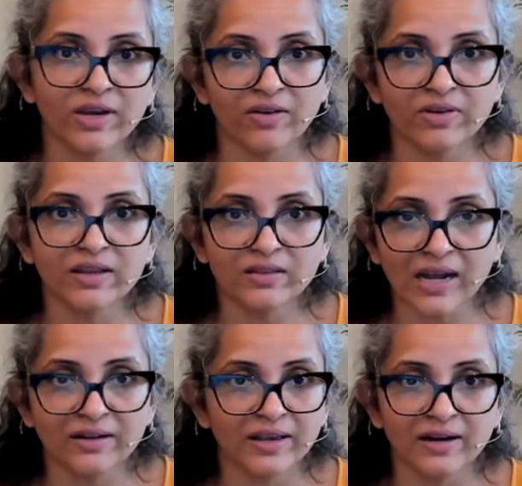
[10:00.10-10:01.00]
we have done
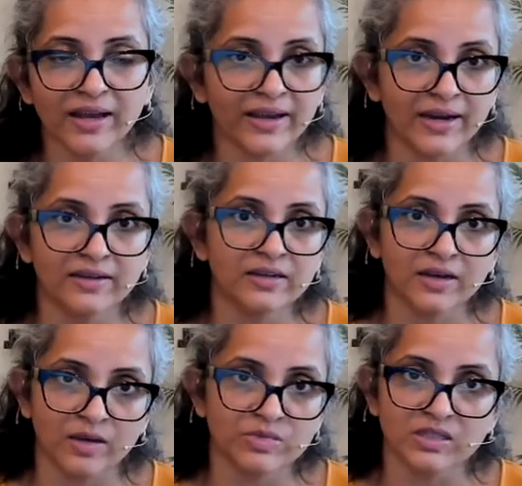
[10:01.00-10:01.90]
that thing like 80
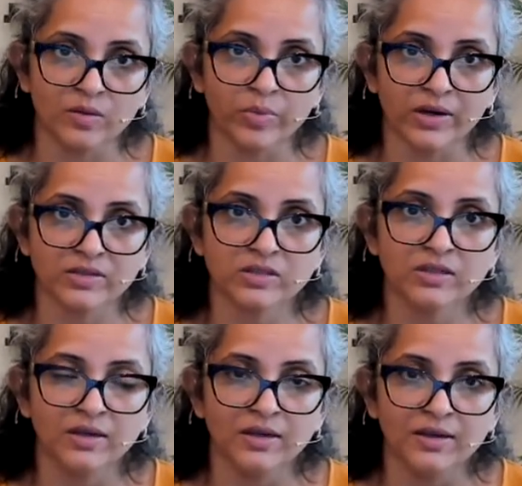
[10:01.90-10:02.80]
times in the past.
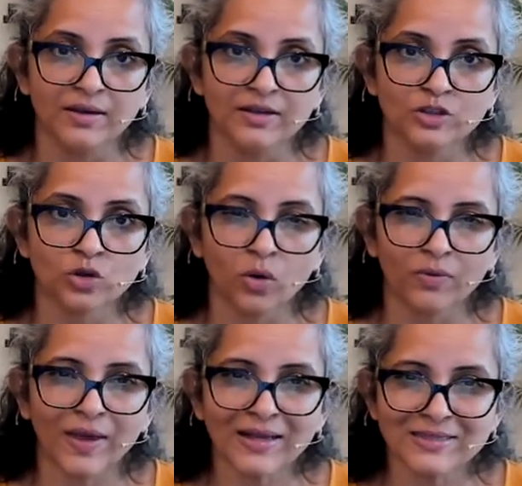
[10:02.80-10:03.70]
So
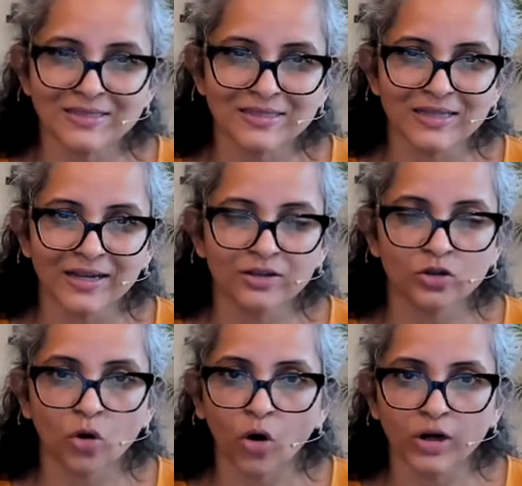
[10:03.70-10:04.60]
that's just like a
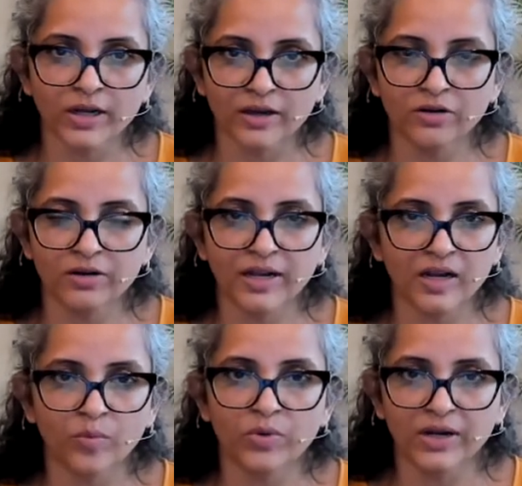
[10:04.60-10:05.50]
thought error that
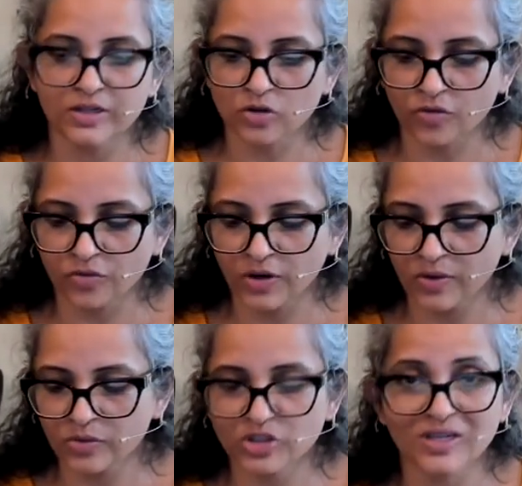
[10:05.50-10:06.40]
our brain is
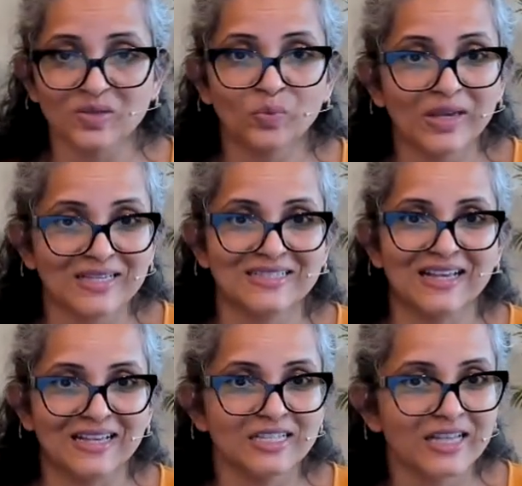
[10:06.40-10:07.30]
offering, which doesn't make
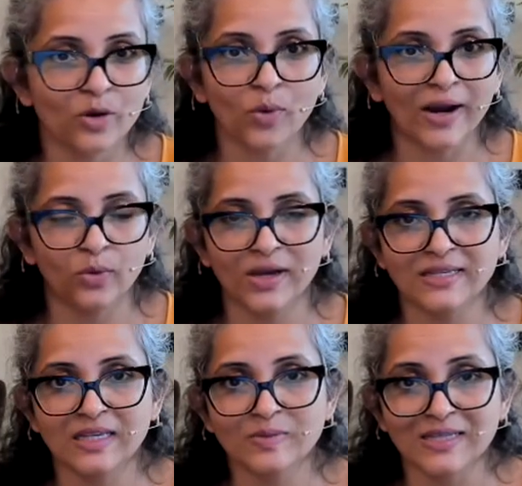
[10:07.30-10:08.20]
sense. Like, why do I
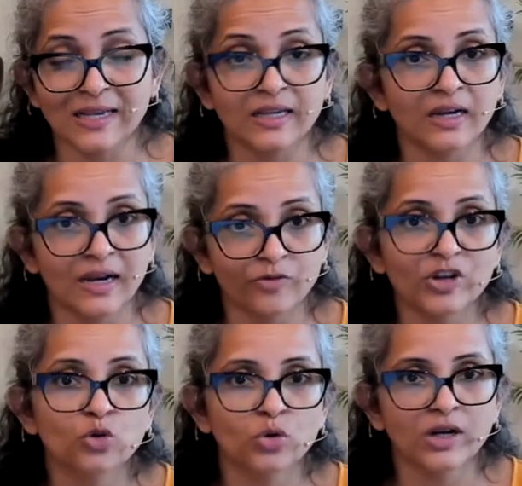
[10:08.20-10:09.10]
keep saying it? And we
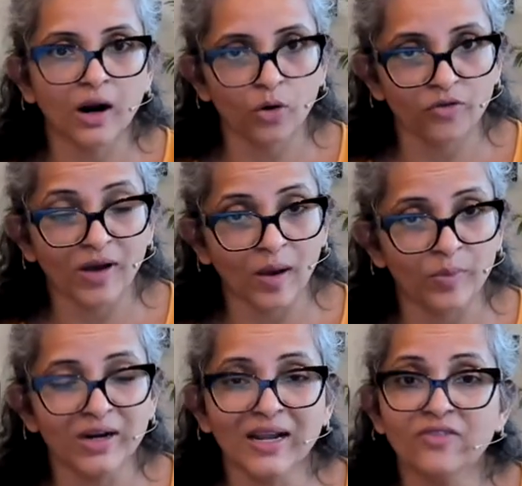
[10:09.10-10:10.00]
do it out of
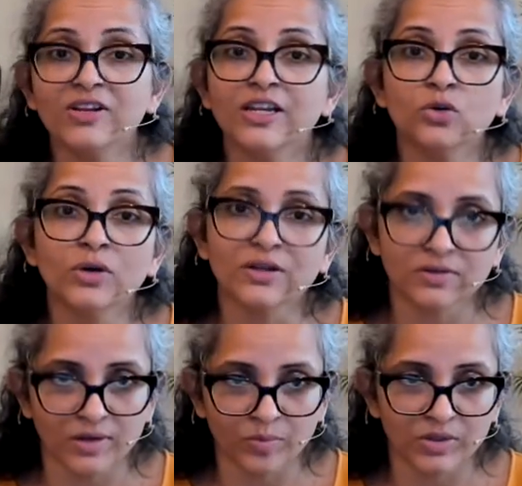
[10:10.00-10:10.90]
habit, and we need to
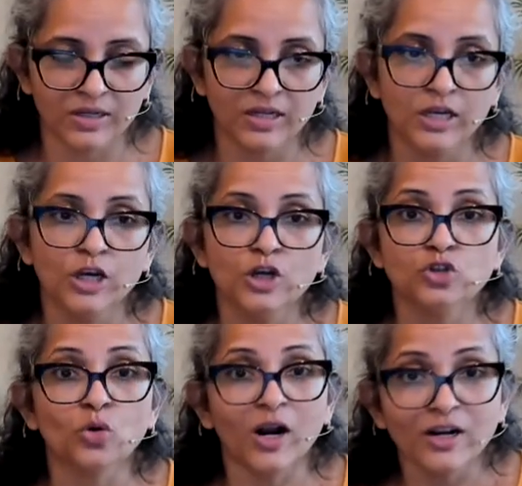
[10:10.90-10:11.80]
interrupt it.
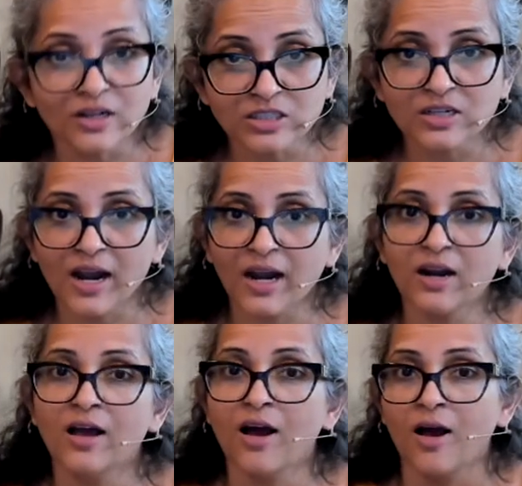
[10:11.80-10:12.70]
So
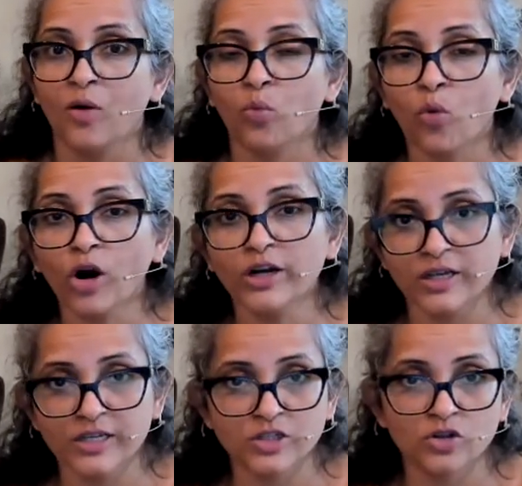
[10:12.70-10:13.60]
understand, what
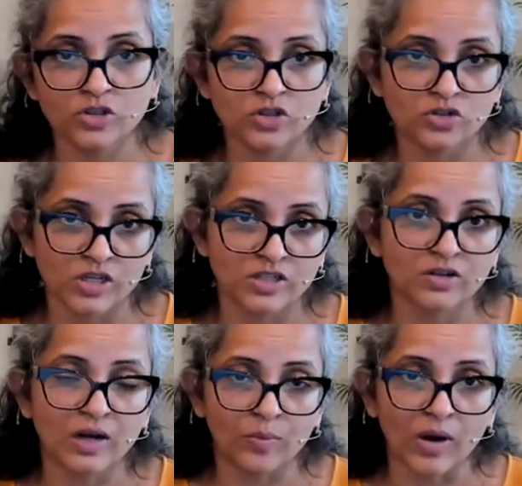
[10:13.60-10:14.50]
is your
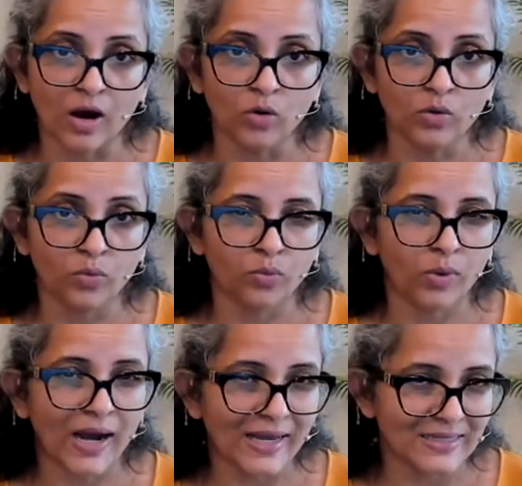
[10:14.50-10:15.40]
stressor about?
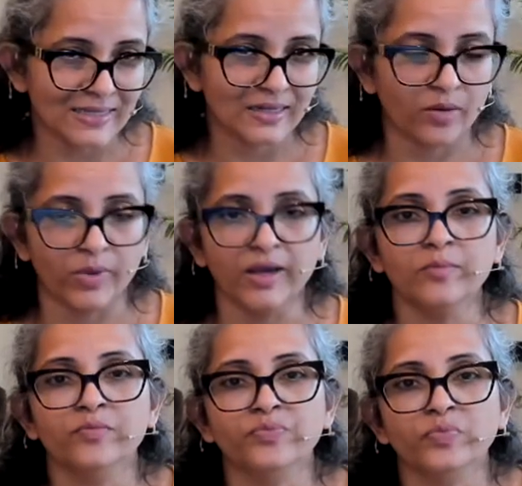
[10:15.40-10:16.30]
Why is it coming?
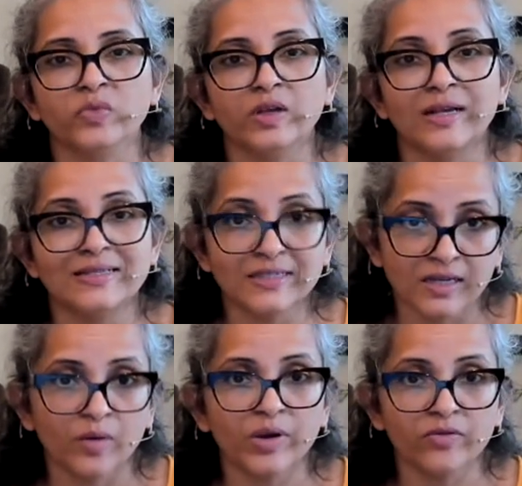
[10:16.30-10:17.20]
Is it
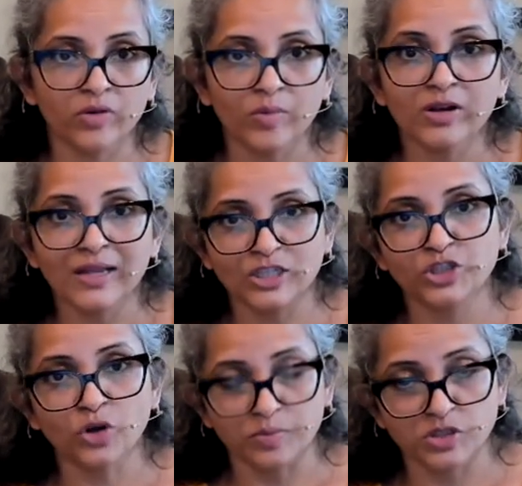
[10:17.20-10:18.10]
coming from a
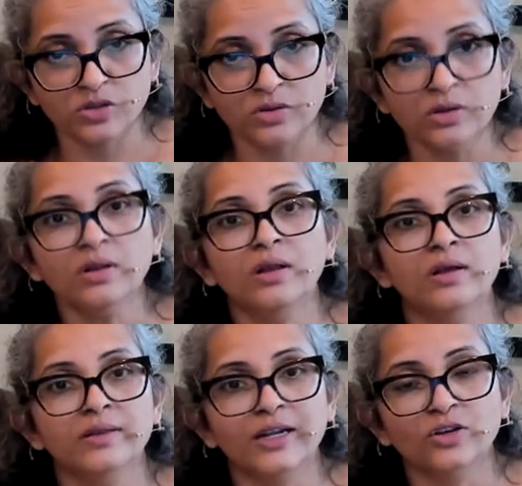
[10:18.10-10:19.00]
legit obstacle
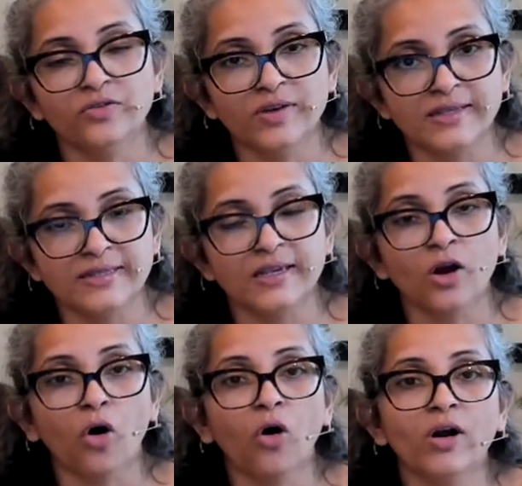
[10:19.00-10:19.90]
that you're facing,
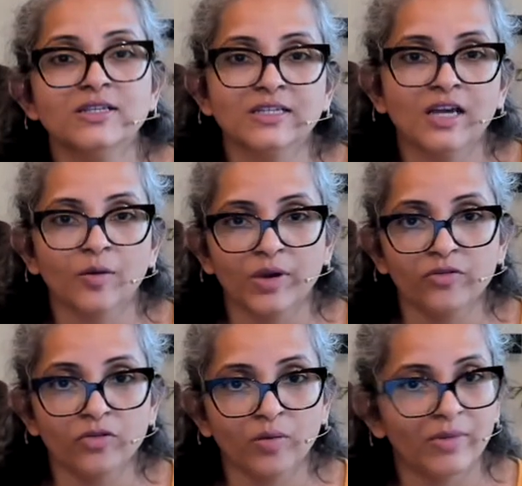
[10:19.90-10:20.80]
or is it coming
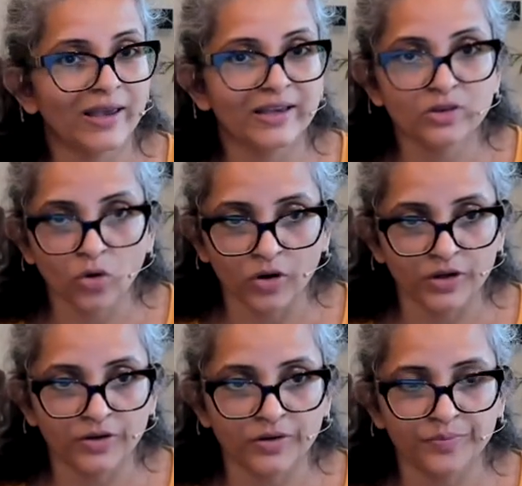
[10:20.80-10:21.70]
from like a thought
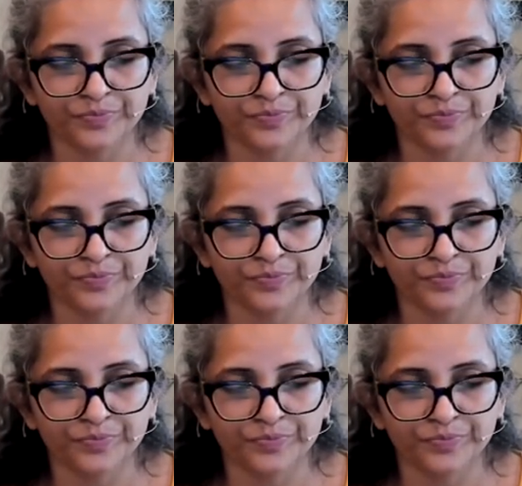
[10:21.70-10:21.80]
error?